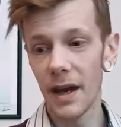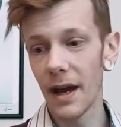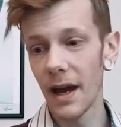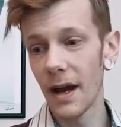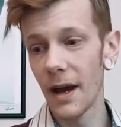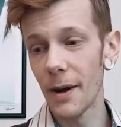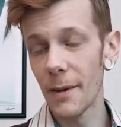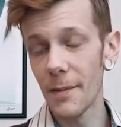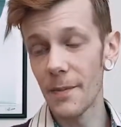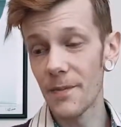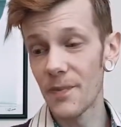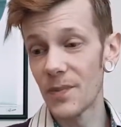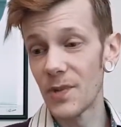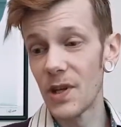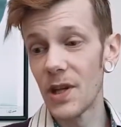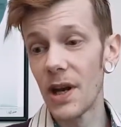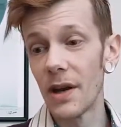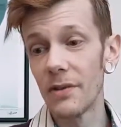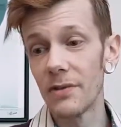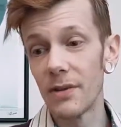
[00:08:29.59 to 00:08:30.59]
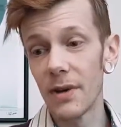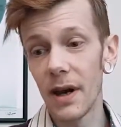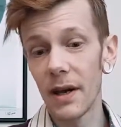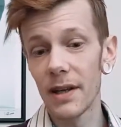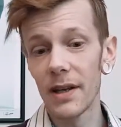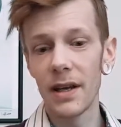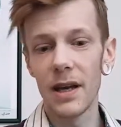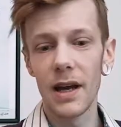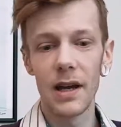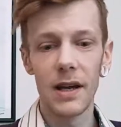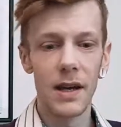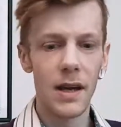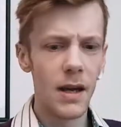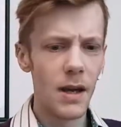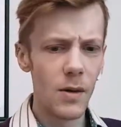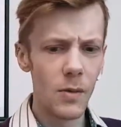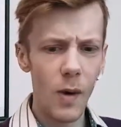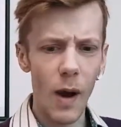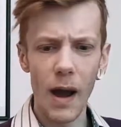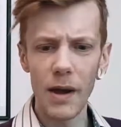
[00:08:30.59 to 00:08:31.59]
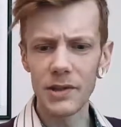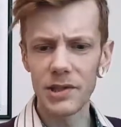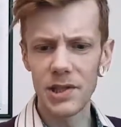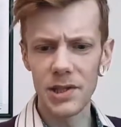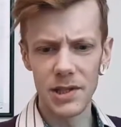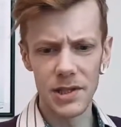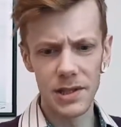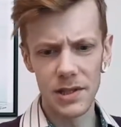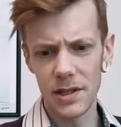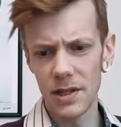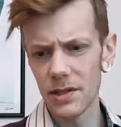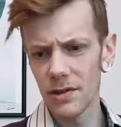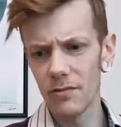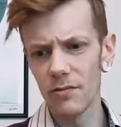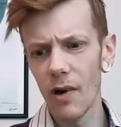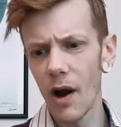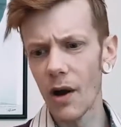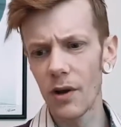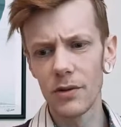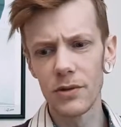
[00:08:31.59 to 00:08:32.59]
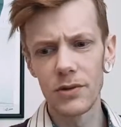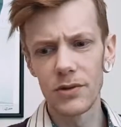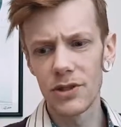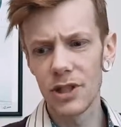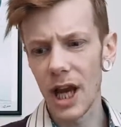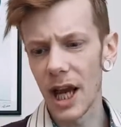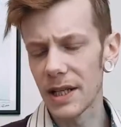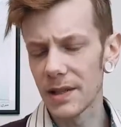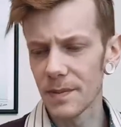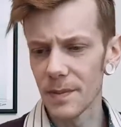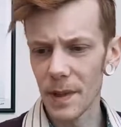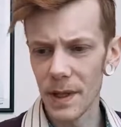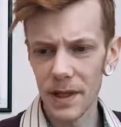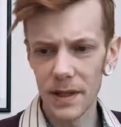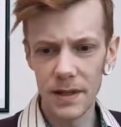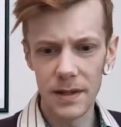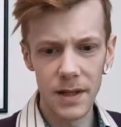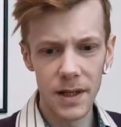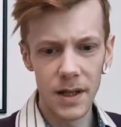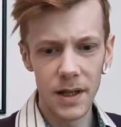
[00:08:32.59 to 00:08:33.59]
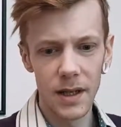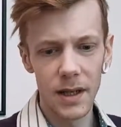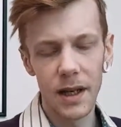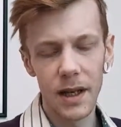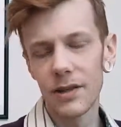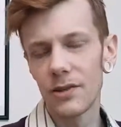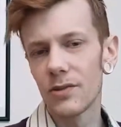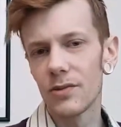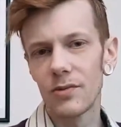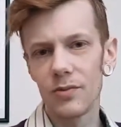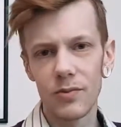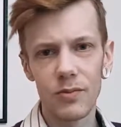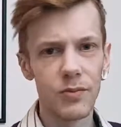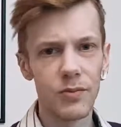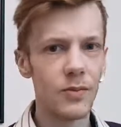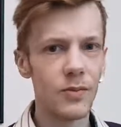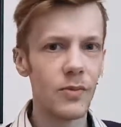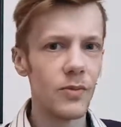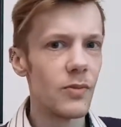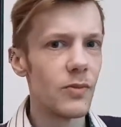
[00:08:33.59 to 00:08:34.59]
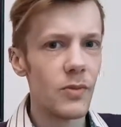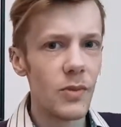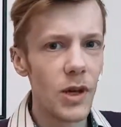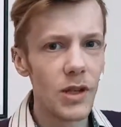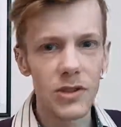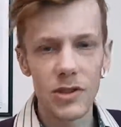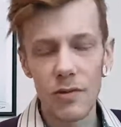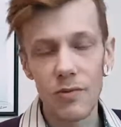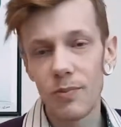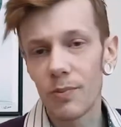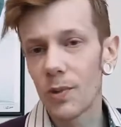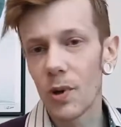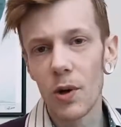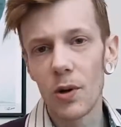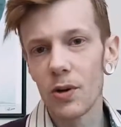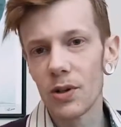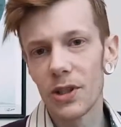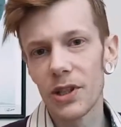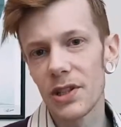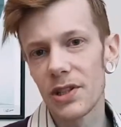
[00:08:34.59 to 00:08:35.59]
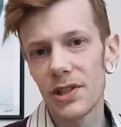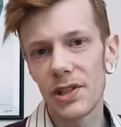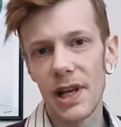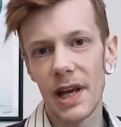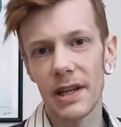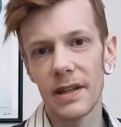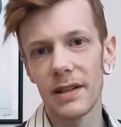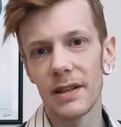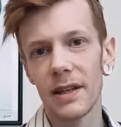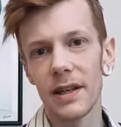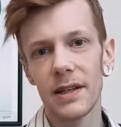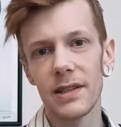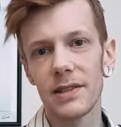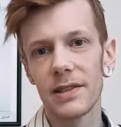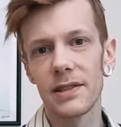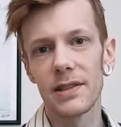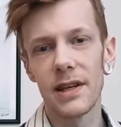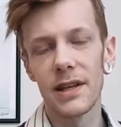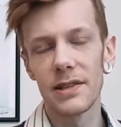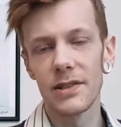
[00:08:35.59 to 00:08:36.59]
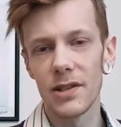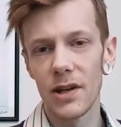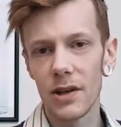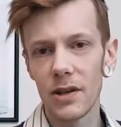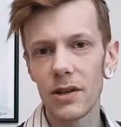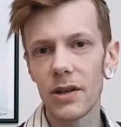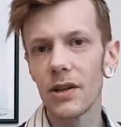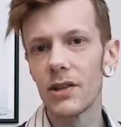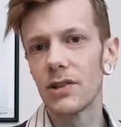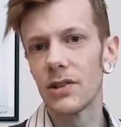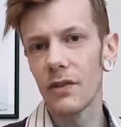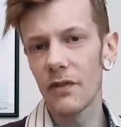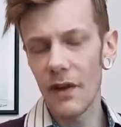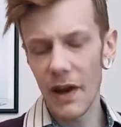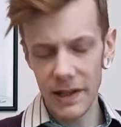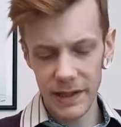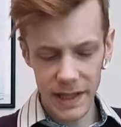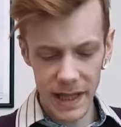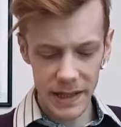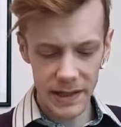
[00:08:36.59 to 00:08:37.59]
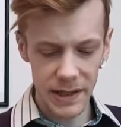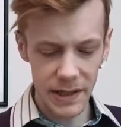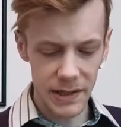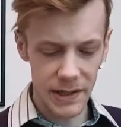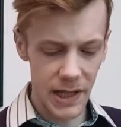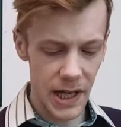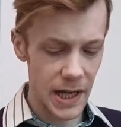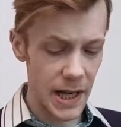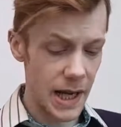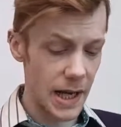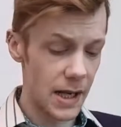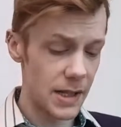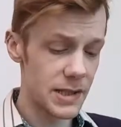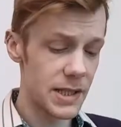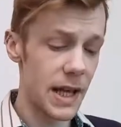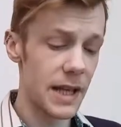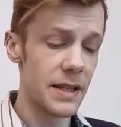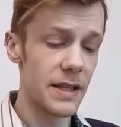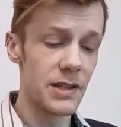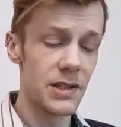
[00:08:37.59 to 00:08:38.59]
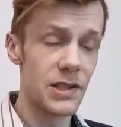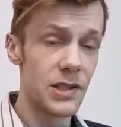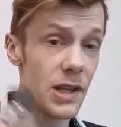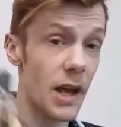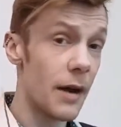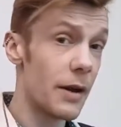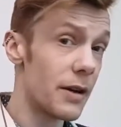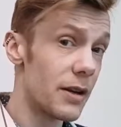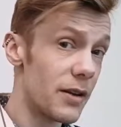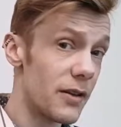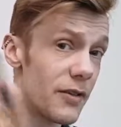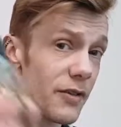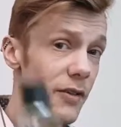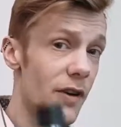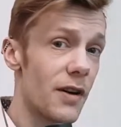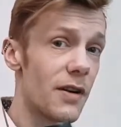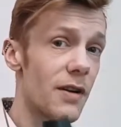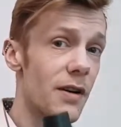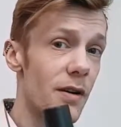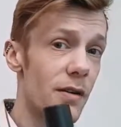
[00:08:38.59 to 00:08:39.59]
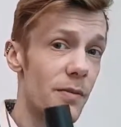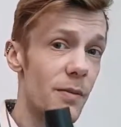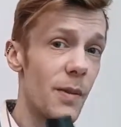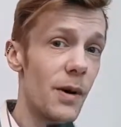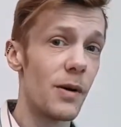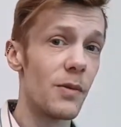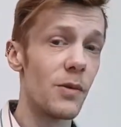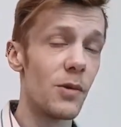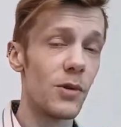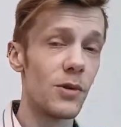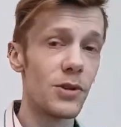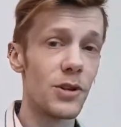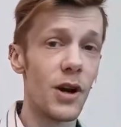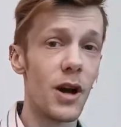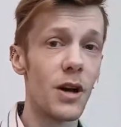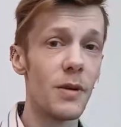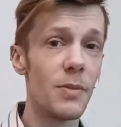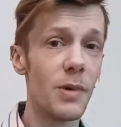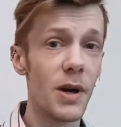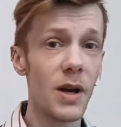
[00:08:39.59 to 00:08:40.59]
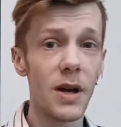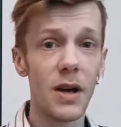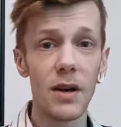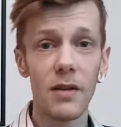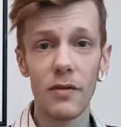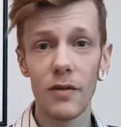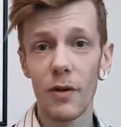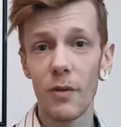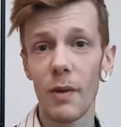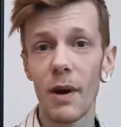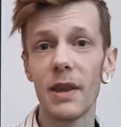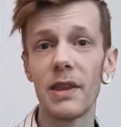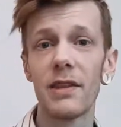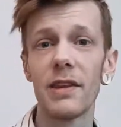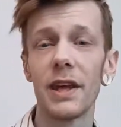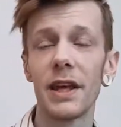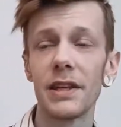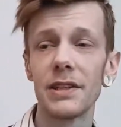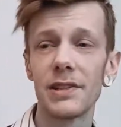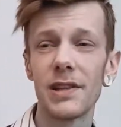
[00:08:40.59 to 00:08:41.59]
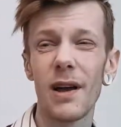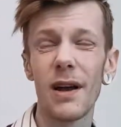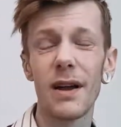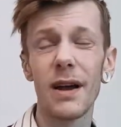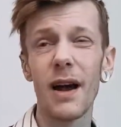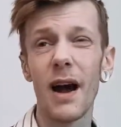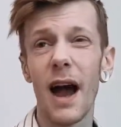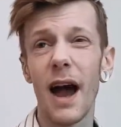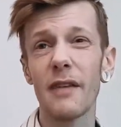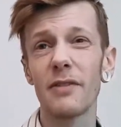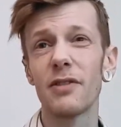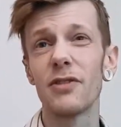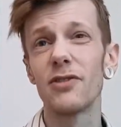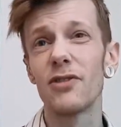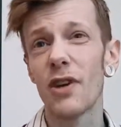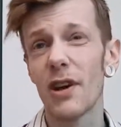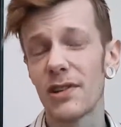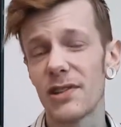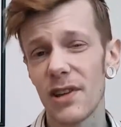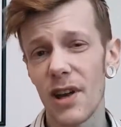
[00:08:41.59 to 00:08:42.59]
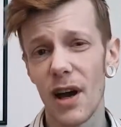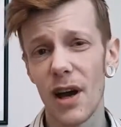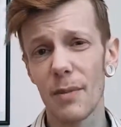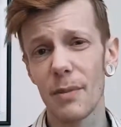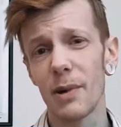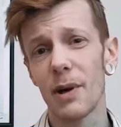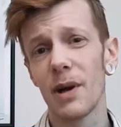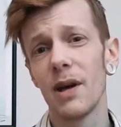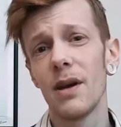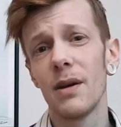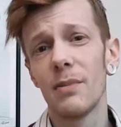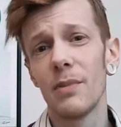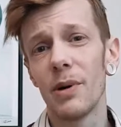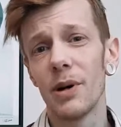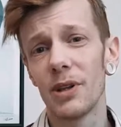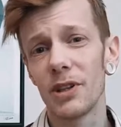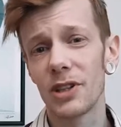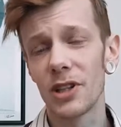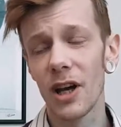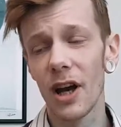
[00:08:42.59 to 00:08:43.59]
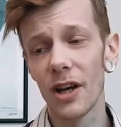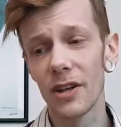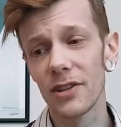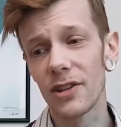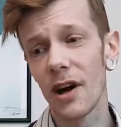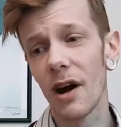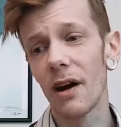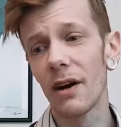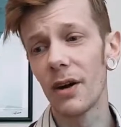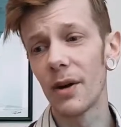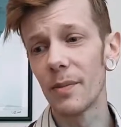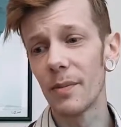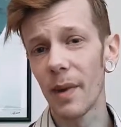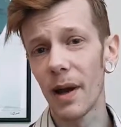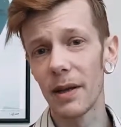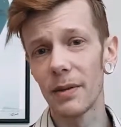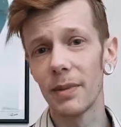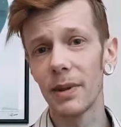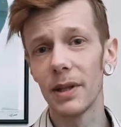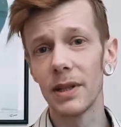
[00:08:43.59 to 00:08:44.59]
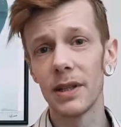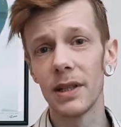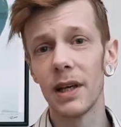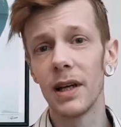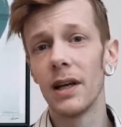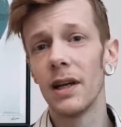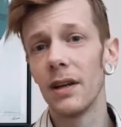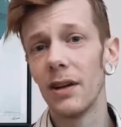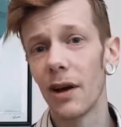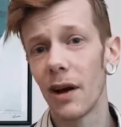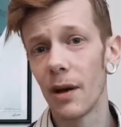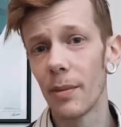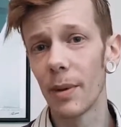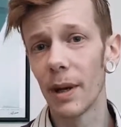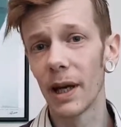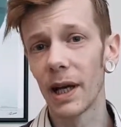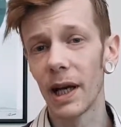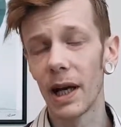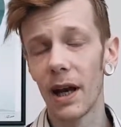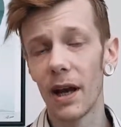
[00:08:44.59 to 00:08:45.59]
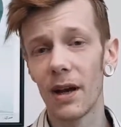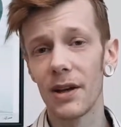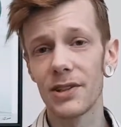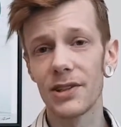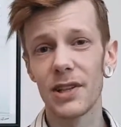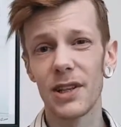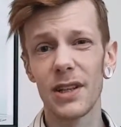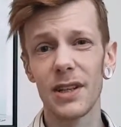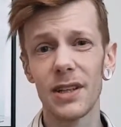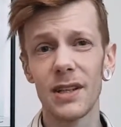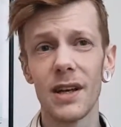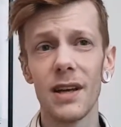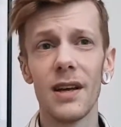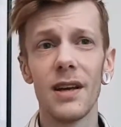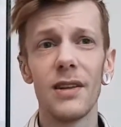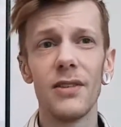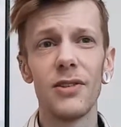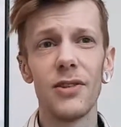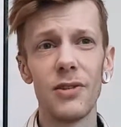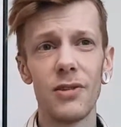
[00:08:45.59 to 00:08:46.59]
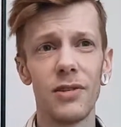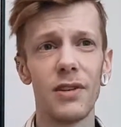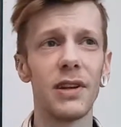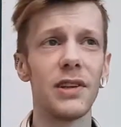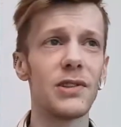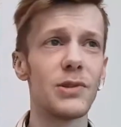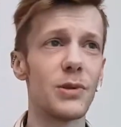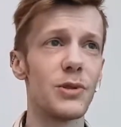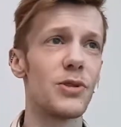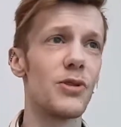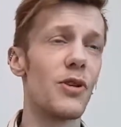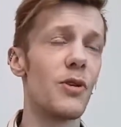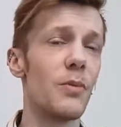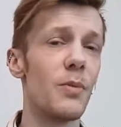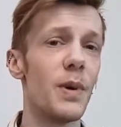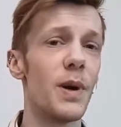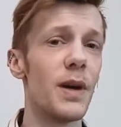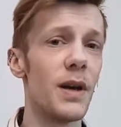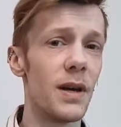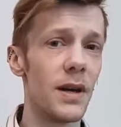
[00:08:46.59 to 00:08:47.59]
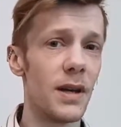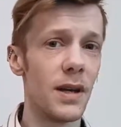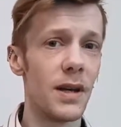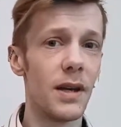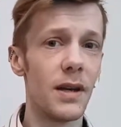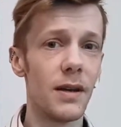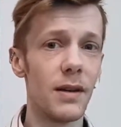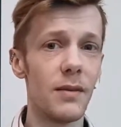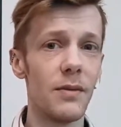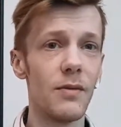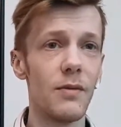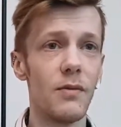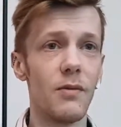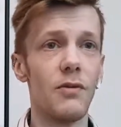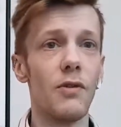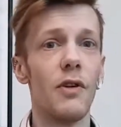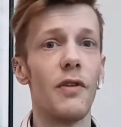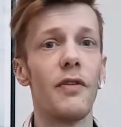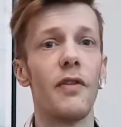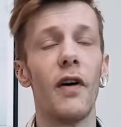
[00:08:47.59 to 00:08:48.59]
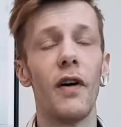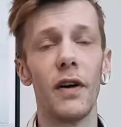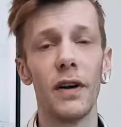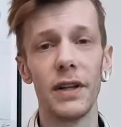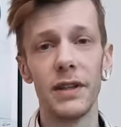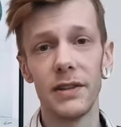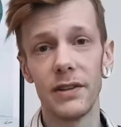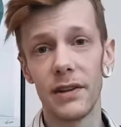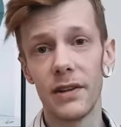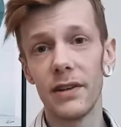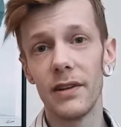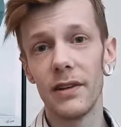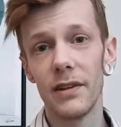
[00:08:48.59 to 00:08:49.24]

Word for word: Um, you know, what else is in this? Rose, jasmine. It's it's a gorgeous scent. It's it's a it's a fantastic scent, and I say this is going at the front of my wardrobe for when things like I have to dress up, put a shirt and tie on, maybe look a bit classy, do things which are a bit refined.